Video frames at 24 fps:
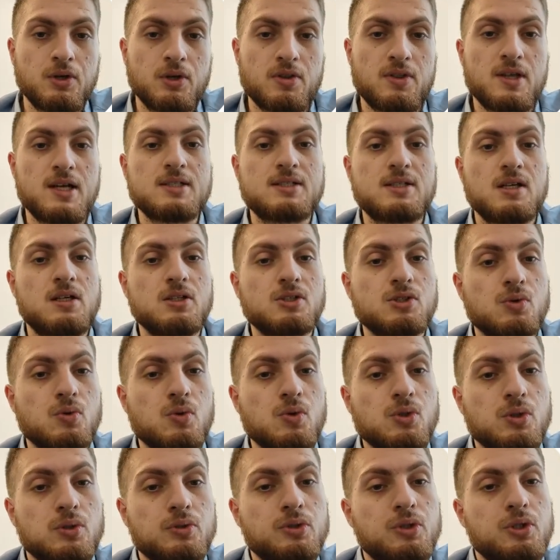Thus, it is
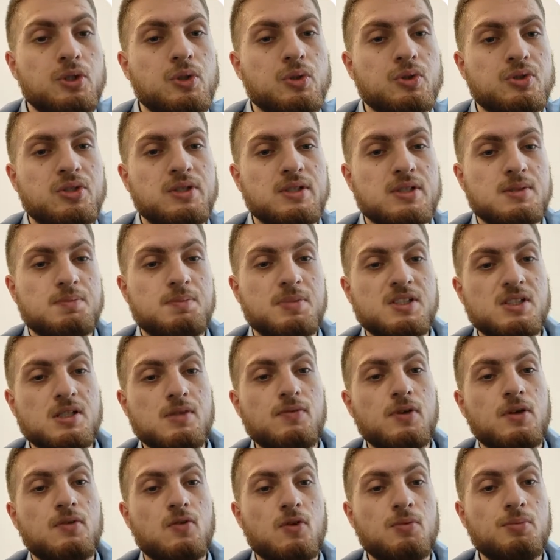crucial to use this
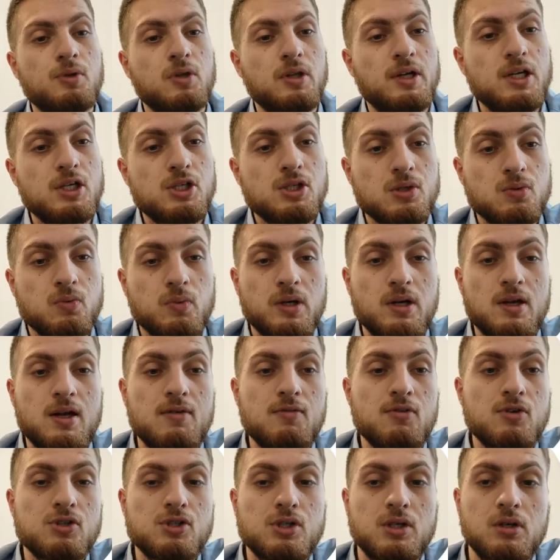specific formulation when
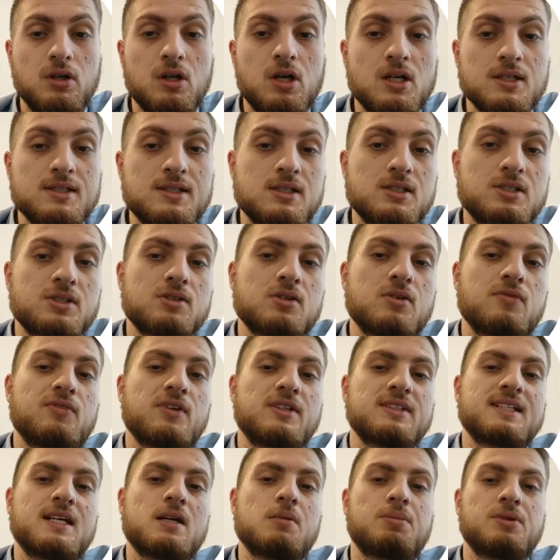averaging losses of
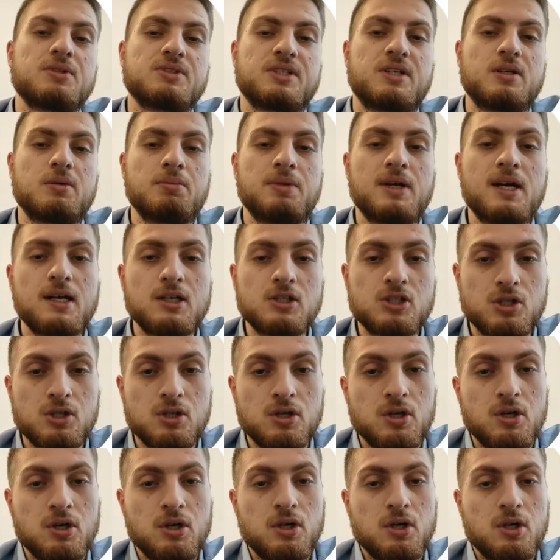examples in a batch,
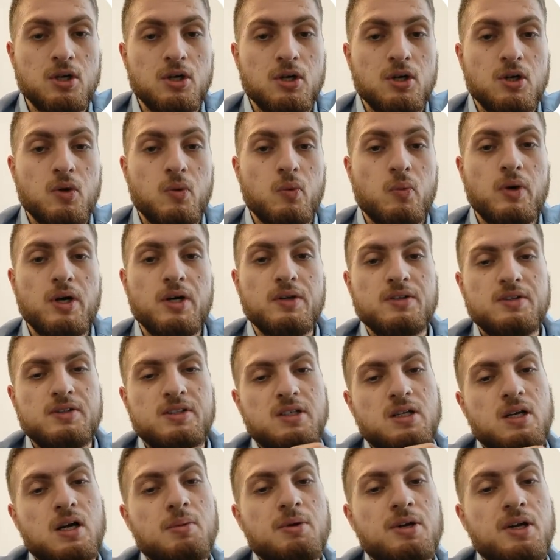where the
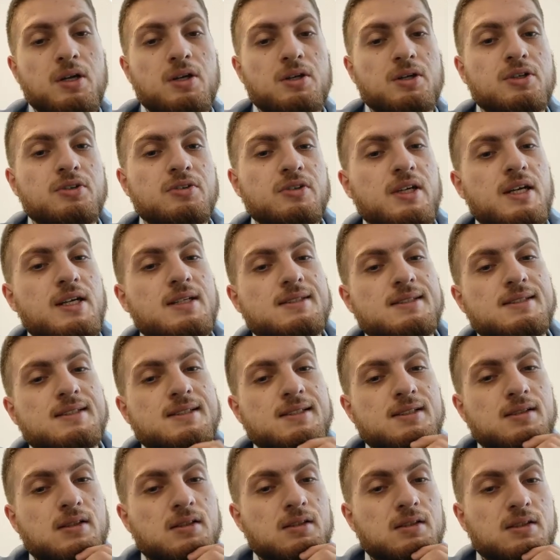denominator
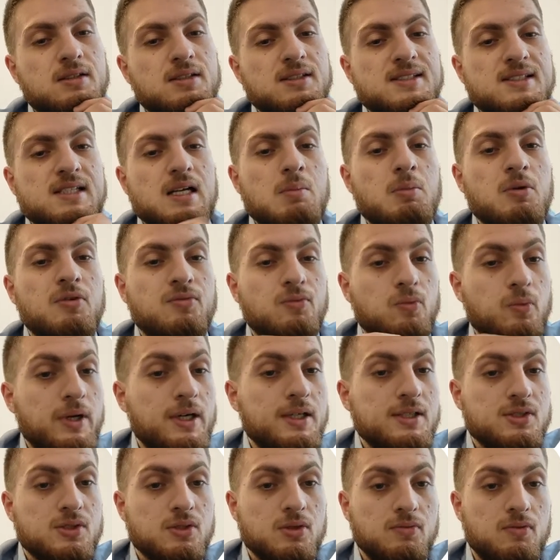contains the sum of
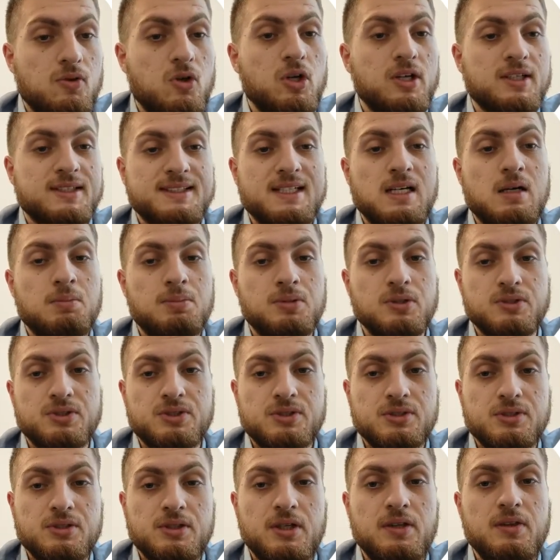weights of all
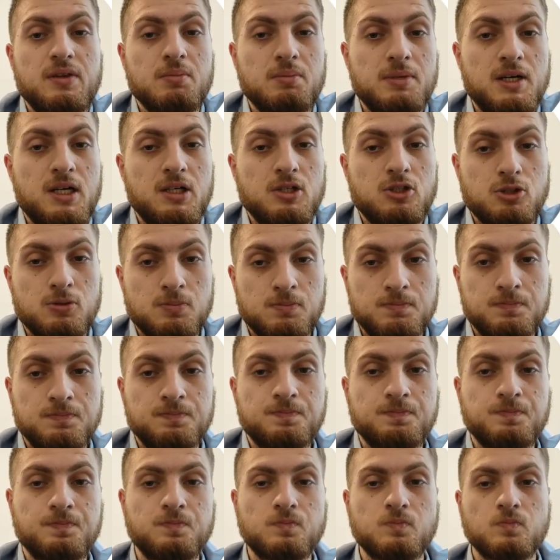examples in the batch.
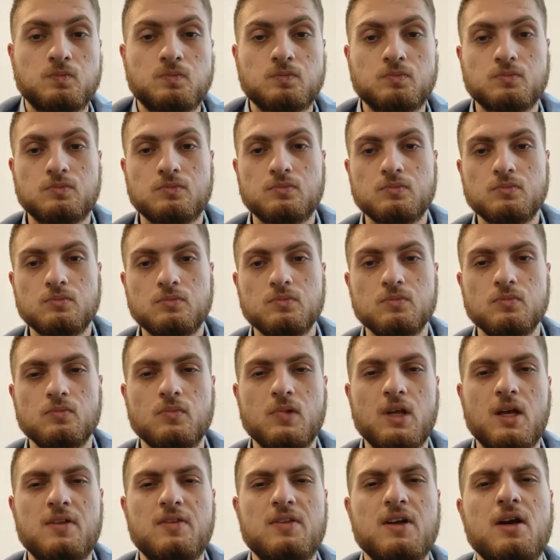
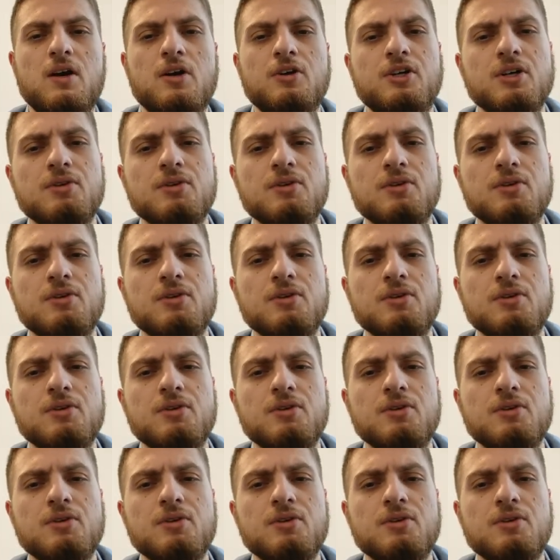There are